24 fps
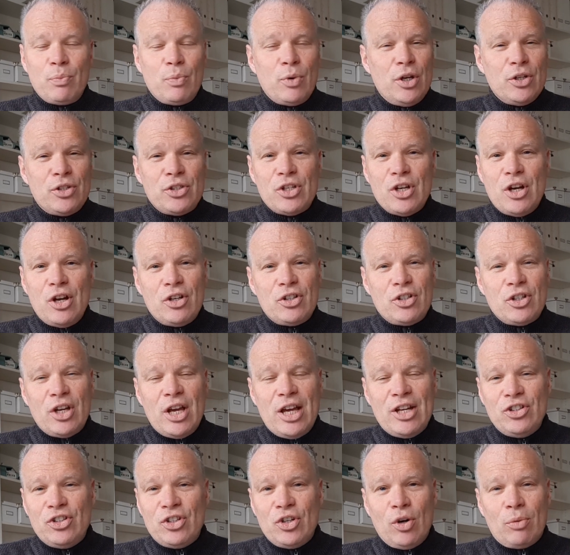word search
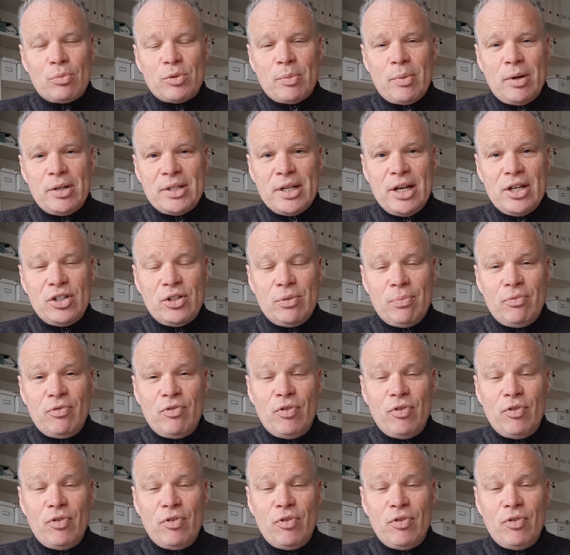engine optimization.